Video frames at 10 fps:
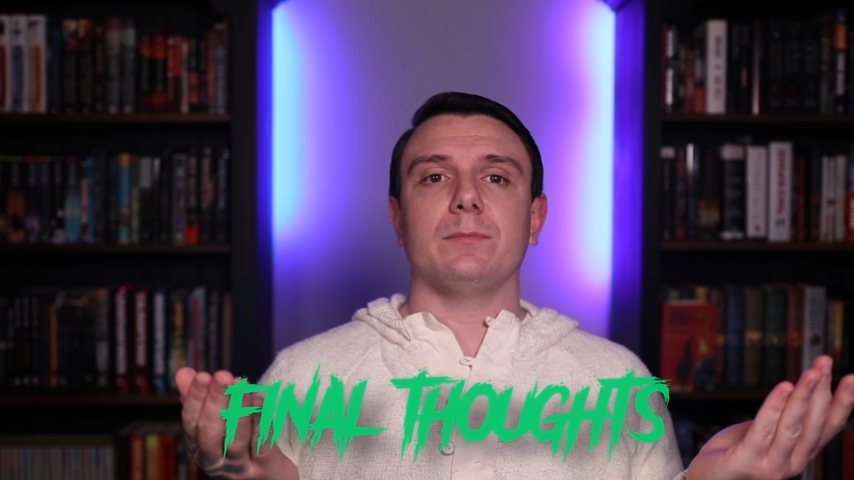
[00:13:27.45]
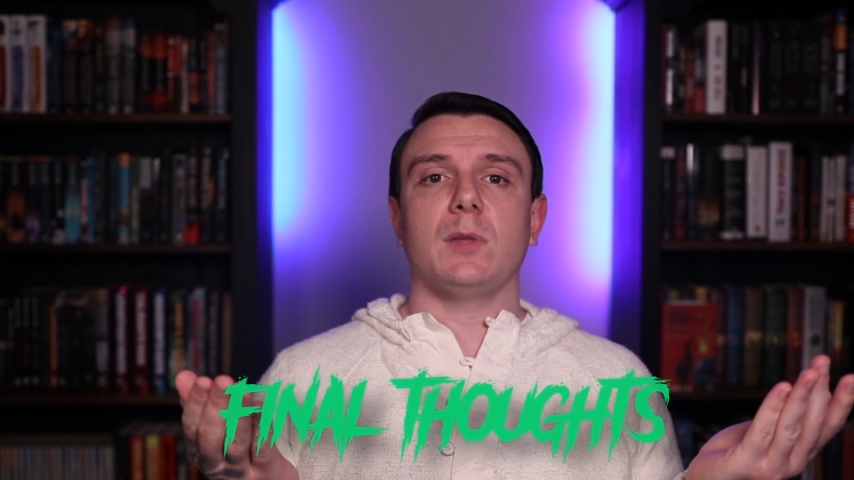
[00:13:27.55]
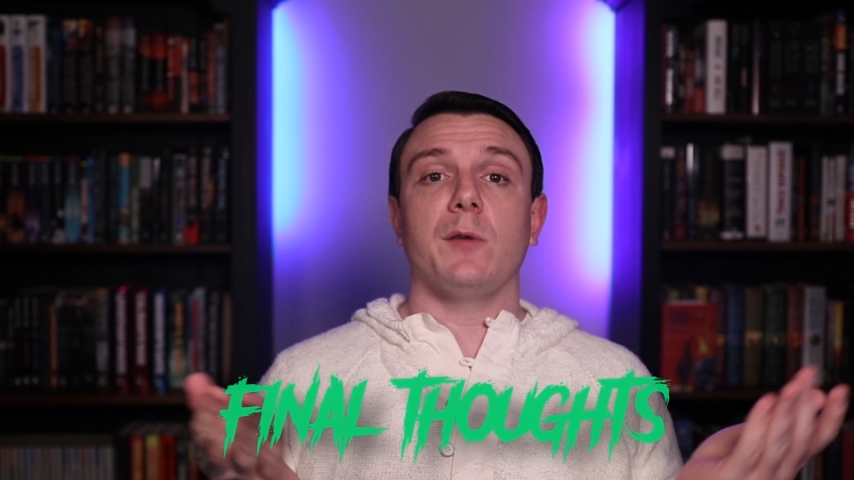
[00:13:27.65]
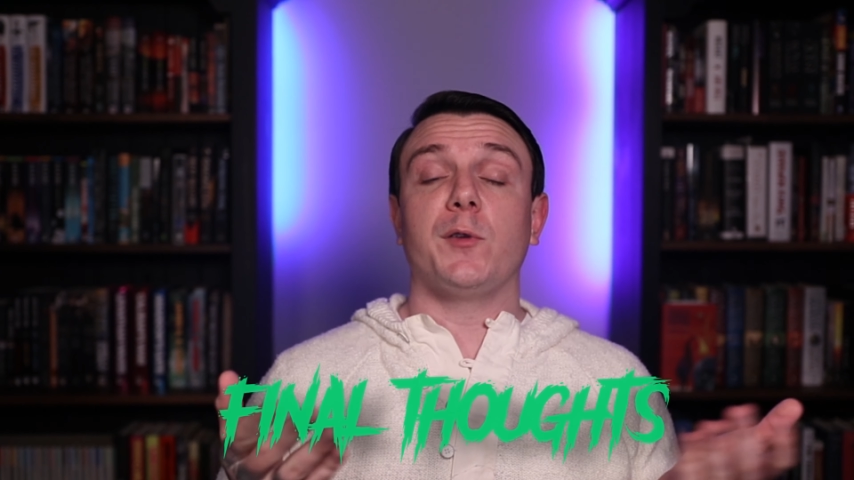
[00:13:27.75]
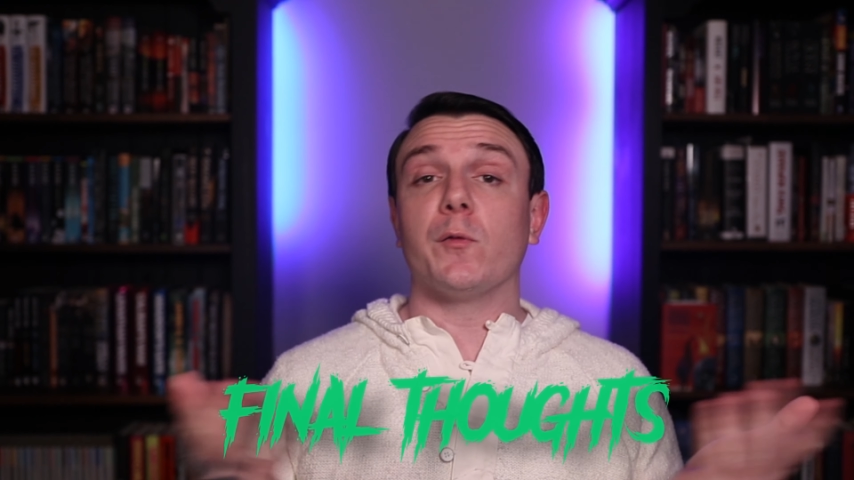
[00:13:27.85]

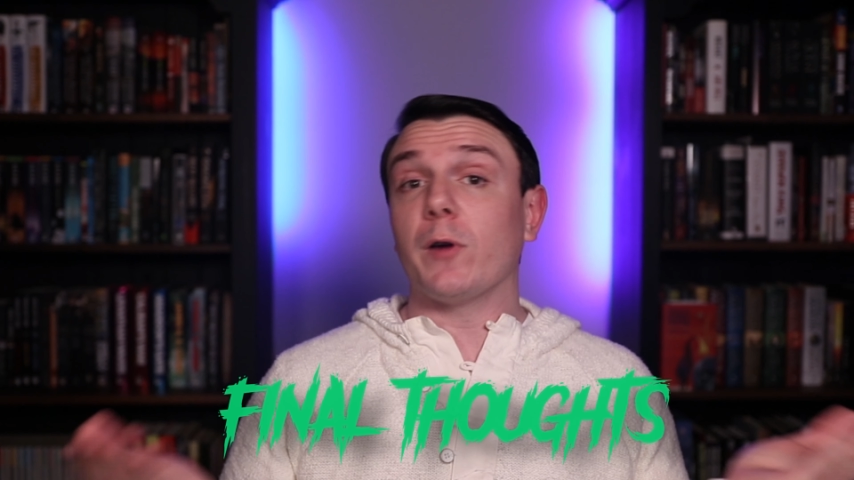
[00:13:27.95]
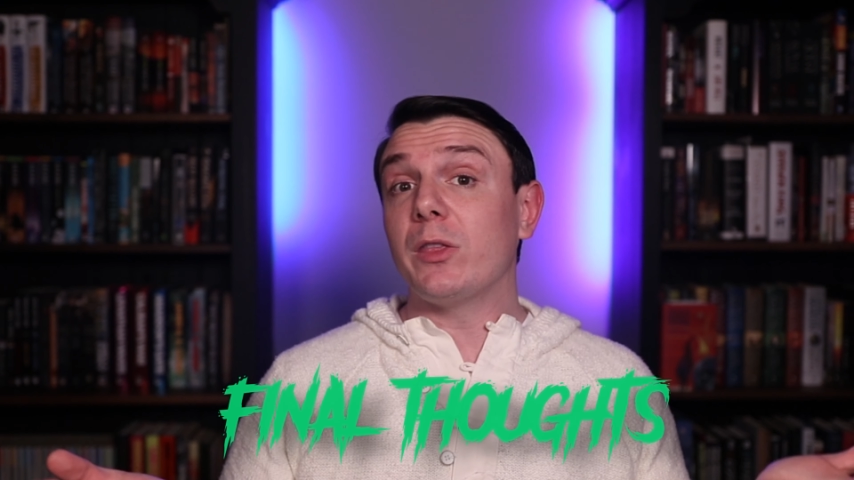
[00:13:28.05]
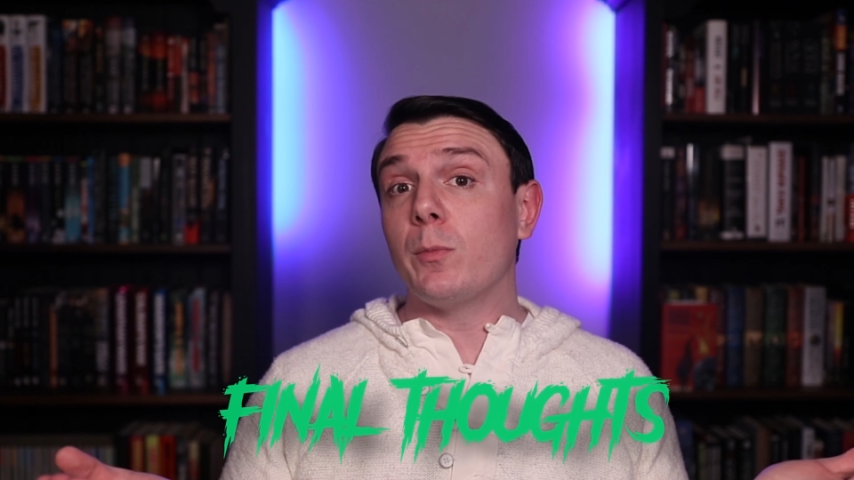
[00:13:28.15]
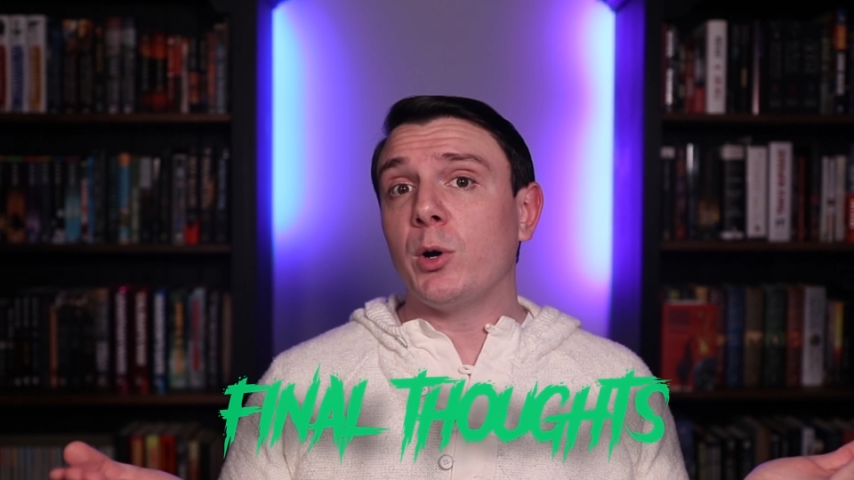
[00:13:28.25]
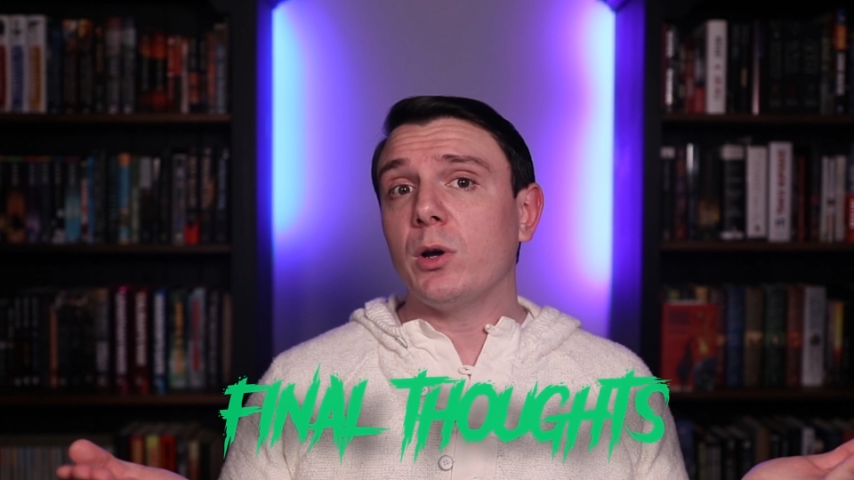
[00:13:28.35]
If you've read
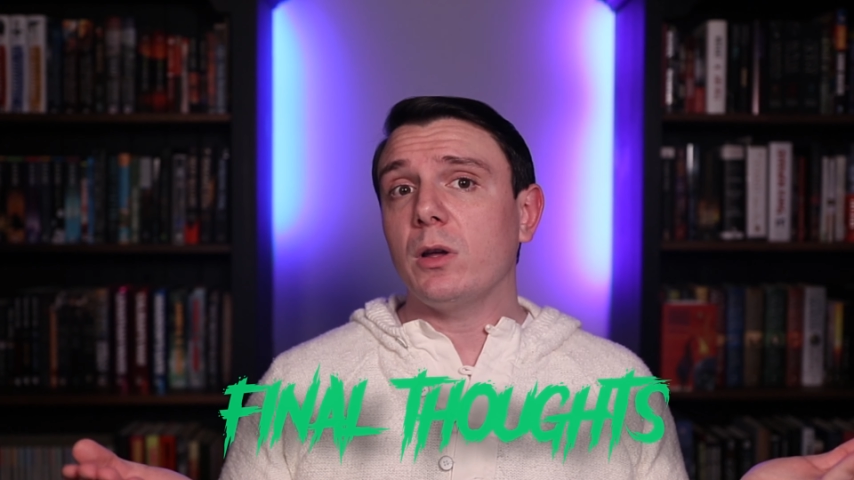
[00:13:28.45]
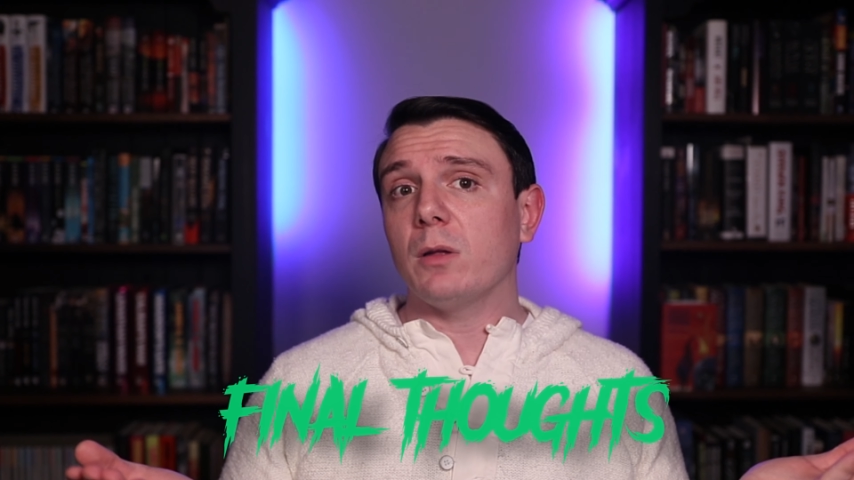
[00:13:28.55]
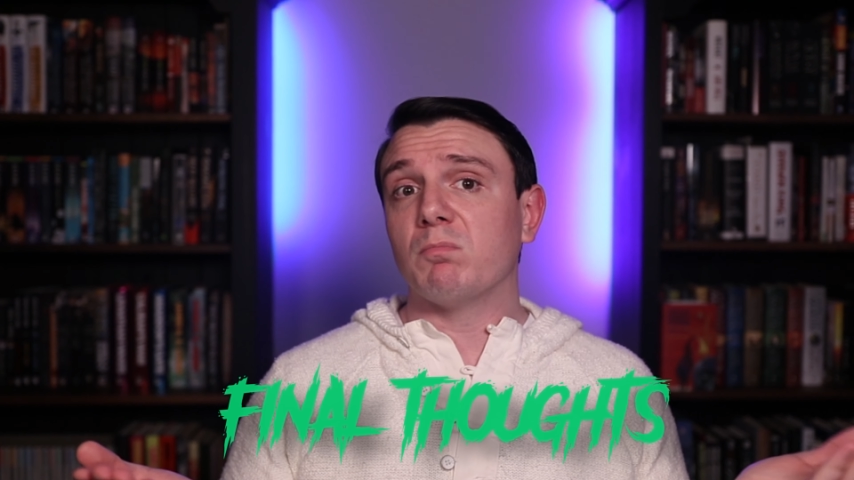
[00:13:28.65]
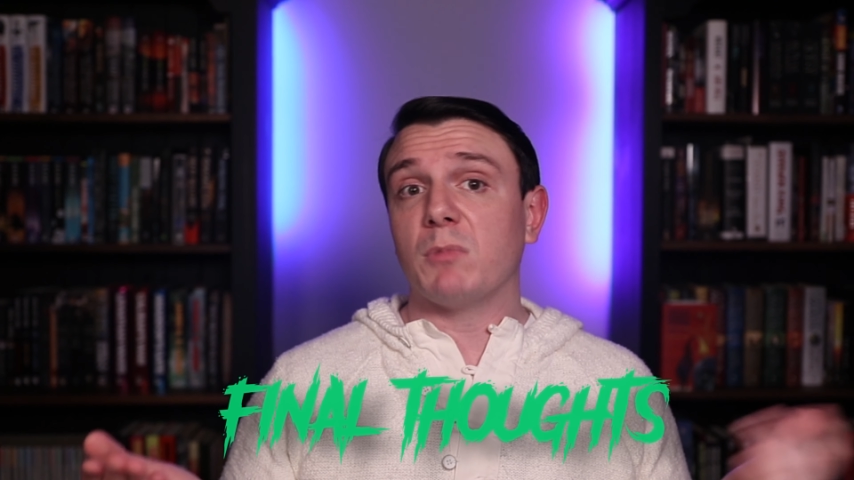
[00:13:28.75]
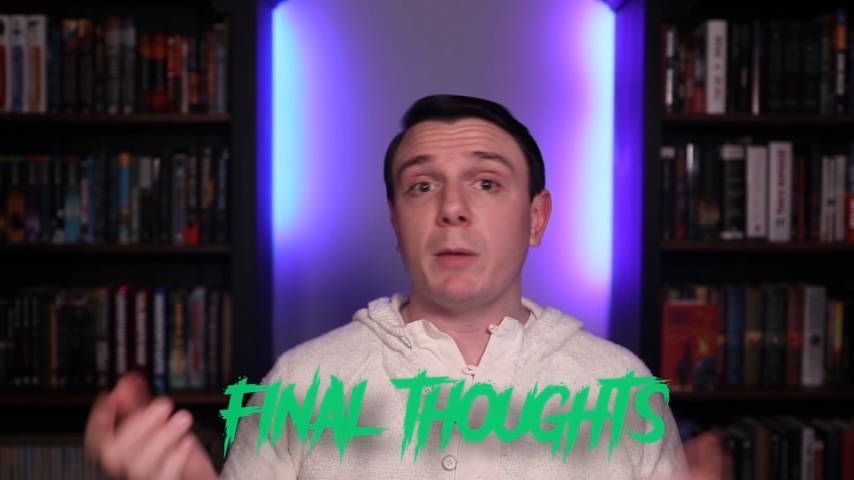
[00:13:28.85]
the book,
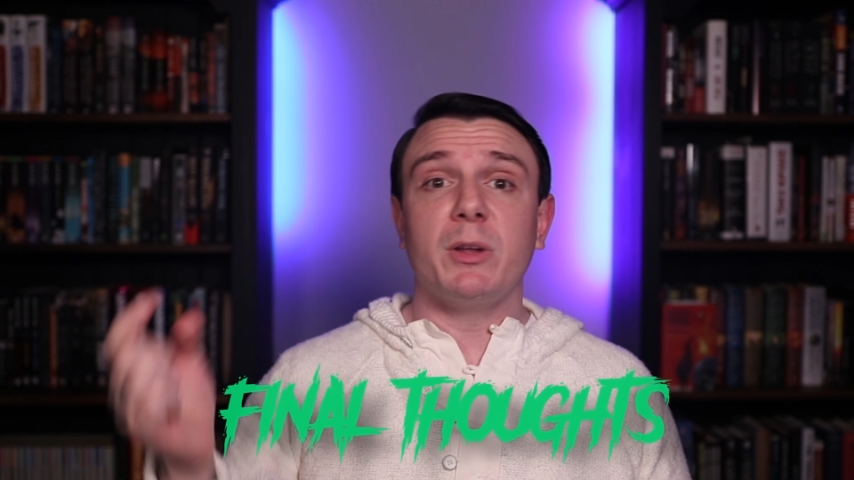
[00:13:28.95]
let me